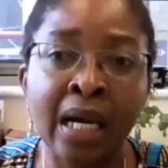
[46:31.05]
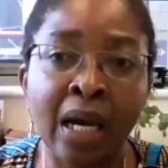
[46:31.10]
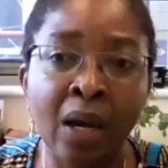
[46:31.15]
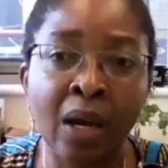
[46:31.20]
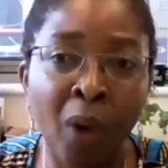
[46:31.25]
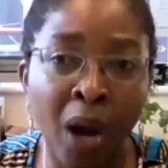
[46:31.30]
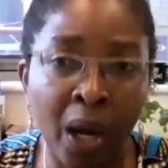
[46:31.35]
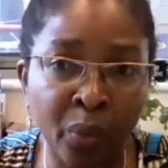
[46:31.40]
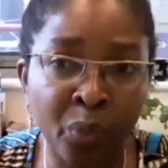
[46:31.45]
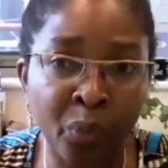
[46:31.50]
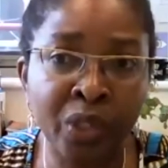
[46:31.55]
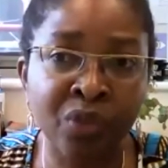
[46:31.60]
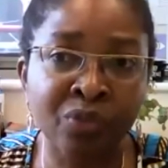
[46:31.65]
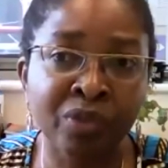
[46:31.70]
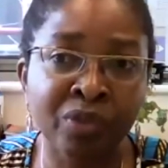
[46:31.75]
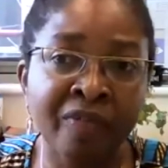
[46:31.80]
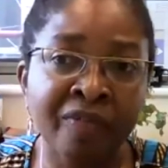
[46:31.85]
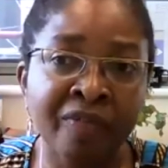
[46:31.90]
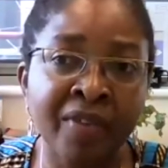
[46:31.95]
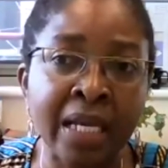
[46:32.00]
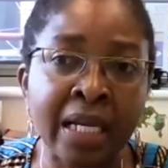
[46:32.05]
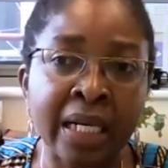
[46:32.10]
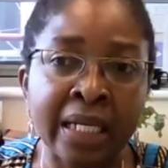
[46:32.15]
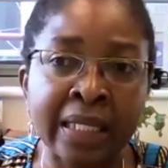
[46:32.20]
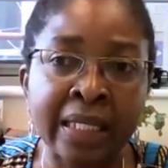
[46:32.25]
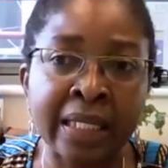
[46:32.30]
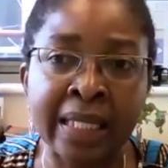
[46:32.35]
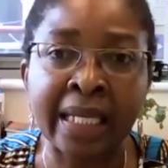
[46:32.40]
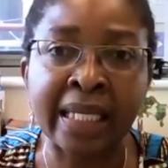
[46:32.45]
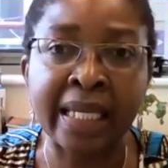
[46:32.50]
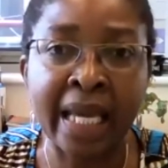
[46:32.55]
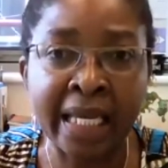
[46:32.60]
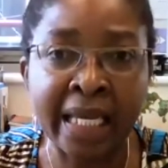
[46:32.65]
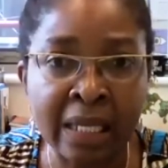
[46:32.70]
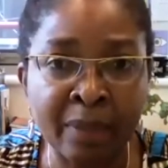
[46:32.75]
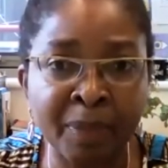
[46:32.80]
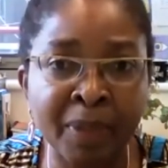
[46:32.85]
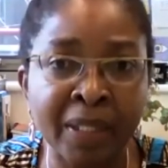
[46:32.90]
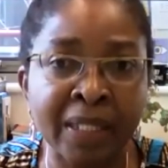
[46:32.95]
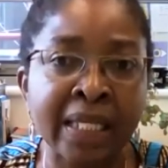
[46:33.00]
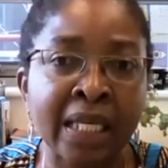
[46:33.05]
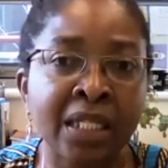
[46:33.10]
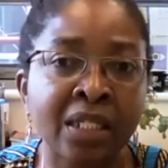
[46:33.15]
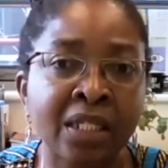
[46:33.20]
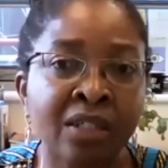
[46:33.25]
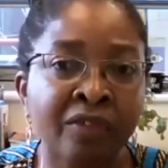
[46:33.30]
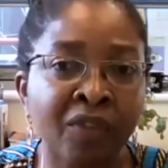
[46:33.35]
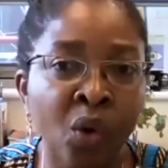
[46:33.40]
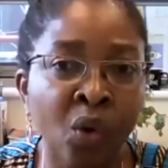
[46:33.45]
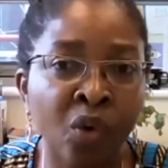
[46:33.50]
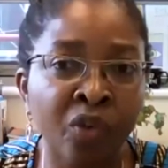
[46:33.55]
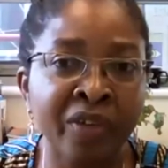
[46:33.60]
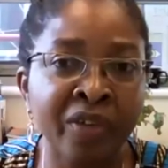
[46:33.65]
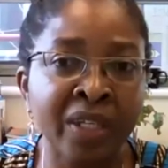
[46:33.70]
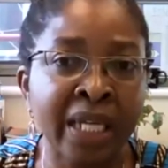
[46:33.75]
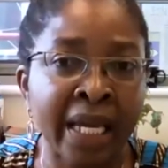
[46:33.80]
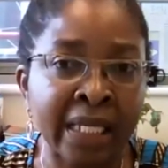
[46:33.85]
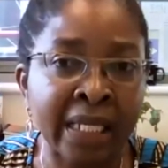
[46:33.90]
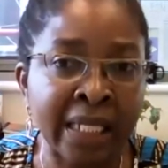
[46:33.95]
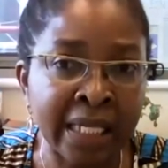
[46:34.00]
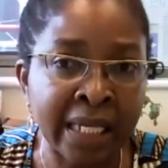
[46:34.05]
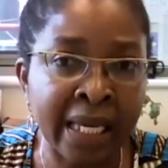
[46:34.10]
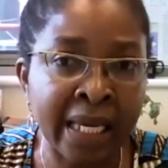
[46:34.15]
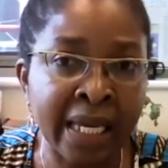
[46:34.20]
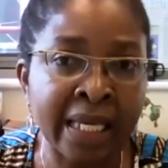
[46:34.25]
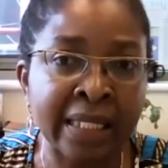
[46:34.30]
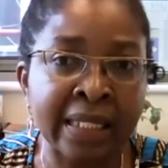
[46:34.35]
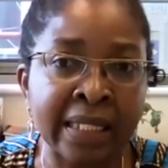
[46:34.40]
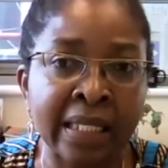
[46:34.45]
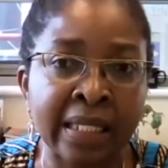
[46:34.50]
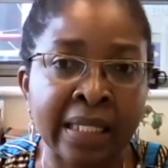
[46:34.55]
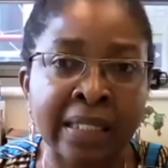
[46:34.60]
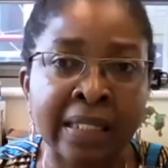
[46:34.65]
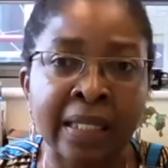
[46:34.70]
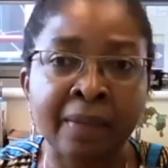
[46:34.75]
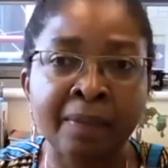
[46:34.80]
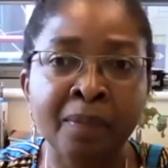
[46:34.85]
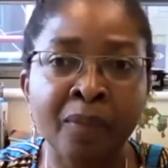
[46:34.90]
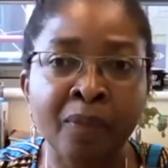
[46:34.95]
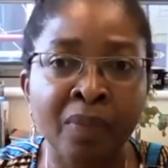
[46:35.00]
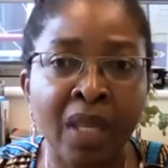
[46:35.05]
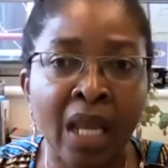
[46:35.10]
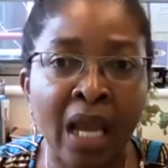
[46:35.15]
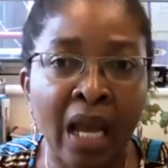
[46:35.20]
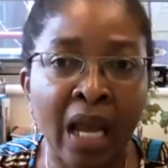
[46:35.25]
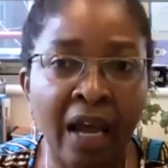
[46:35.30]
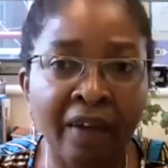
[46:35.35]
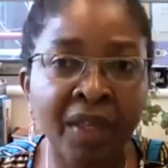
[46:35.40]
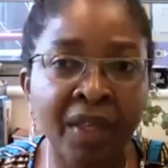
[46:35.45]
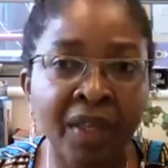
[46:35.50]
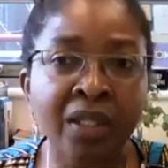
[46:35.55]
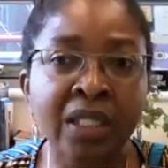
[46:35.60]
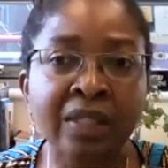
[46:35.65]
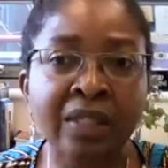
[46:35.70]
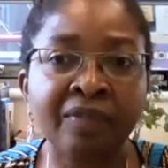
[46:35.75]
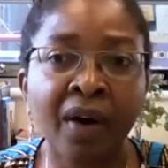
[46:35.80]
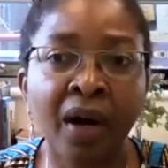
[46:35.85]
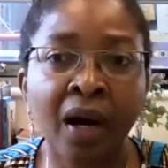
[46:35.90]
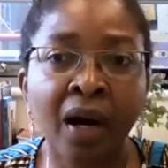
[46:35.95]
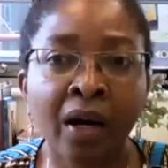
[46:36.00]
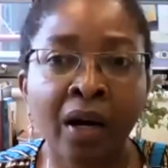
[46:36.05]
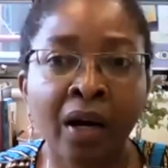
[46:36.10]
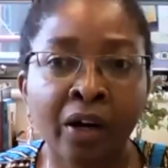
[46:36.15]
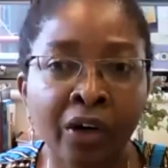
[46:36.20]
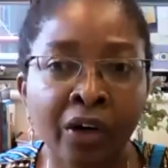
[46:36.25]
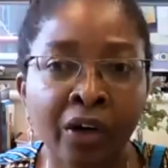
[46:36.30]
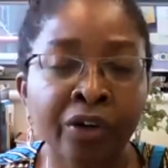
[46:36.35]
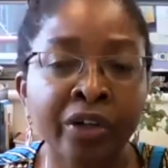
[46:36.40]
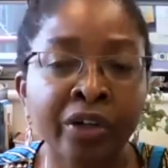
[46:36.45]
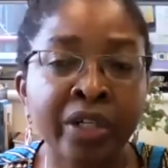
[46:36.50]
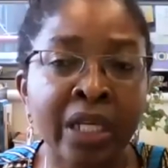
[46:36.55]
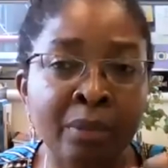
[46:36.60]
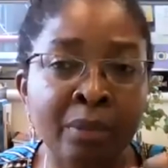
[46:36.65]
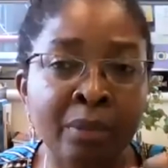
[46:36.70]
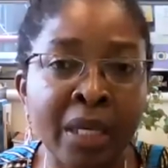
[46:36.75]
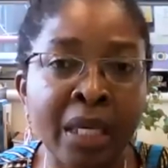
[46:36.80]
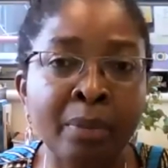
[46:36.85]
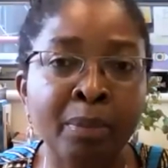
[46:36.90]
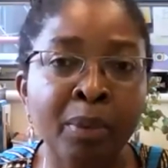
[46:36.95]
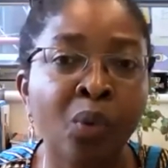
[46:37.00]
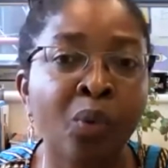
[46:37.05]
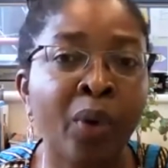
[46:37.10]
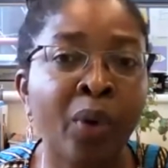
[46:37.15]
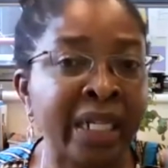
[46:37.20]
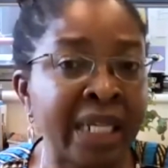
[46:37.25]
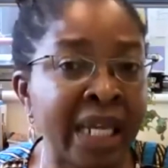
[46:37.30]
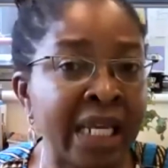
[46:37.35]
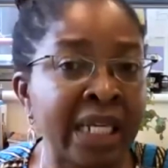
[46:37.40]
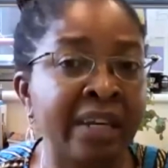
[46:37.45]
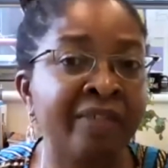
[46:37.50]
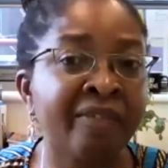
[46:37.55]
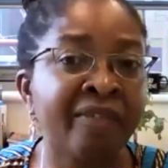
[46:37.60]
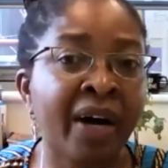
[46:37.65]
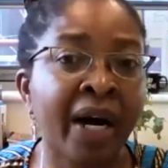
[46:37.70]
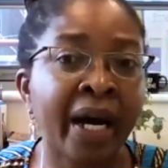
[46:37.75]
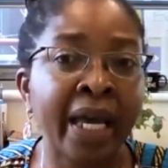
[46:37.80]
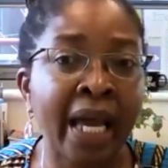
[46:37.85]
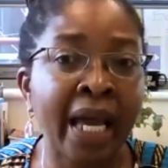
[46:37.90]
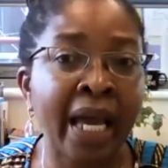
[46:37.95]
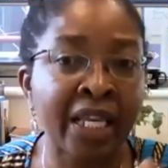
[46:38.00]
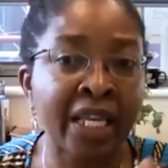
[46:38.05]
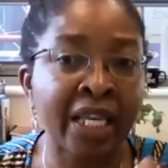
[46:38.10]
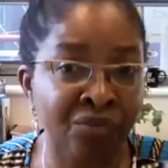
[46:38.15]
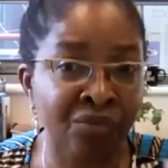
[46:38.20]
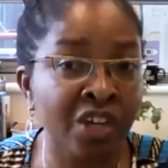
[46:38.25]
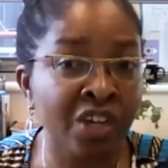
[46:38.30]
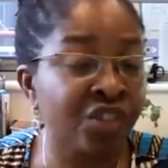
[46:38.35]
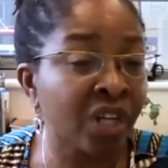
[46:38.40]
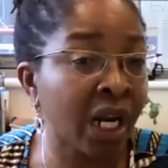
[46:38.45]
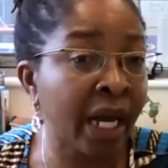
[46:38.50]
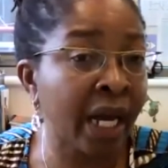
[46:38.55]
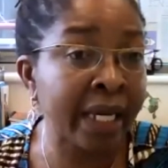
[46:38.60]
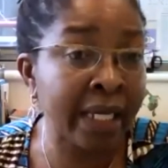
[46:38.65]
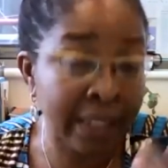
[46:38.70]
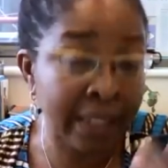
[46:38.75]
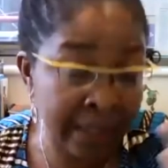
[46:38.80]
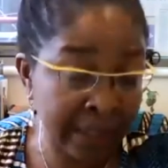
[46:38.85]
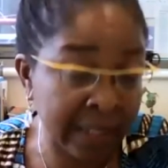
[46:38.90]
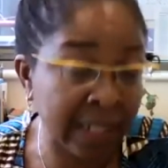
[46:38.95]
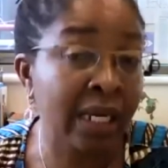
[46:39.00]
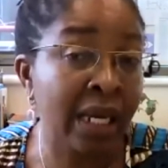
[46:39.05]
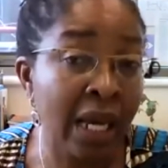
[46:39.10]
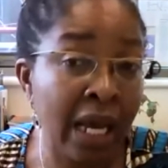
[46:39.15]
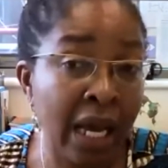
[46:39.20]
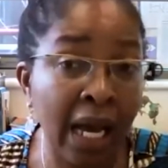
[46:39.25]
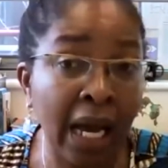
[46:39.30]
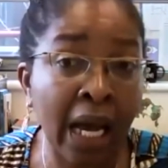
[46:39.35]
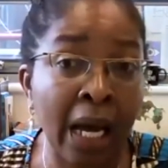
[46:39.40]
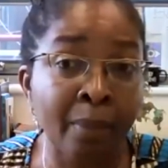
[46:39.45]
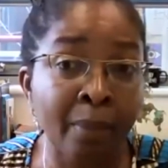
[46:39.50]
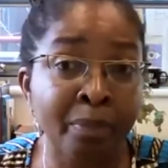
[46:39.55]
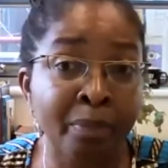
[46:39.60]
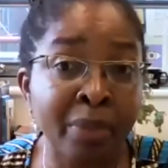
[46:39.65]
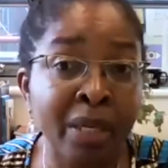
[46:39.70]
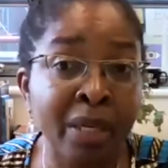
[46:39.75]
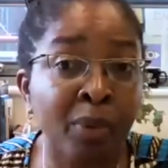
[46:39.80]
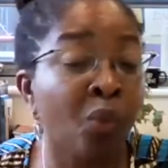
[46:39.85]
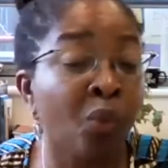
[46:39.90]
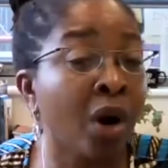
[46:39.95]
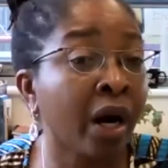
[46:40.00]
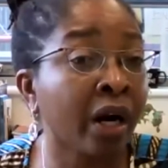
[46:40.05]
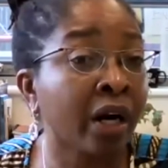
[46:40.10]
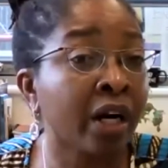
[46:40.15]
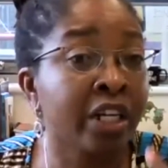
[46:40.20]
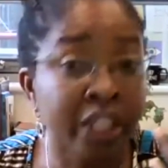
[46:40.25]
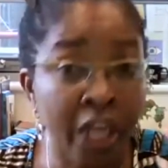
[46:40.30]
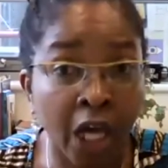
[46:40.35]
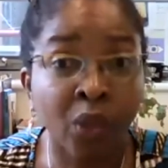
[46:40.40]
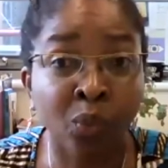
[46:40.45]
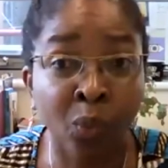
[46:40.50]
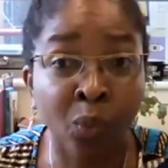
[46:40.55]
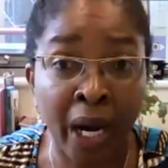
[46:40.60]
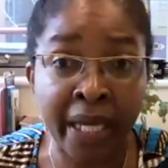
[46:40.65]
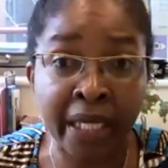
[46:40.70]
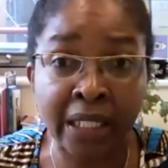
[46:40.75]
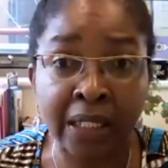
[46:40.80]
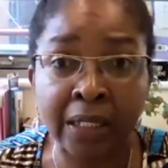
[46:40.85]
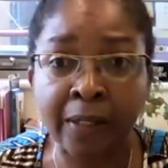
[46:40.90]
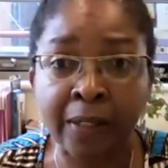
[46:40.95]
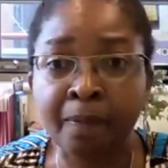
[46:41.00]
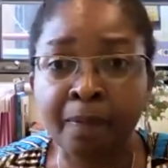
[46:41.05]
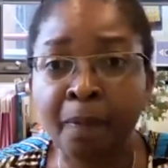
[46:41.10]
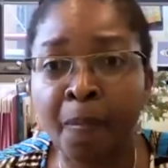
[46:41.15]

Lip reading: What was revealed is that 80% of COVID-19 cases have thus far occurred in people who identify as racialized, people who are not white.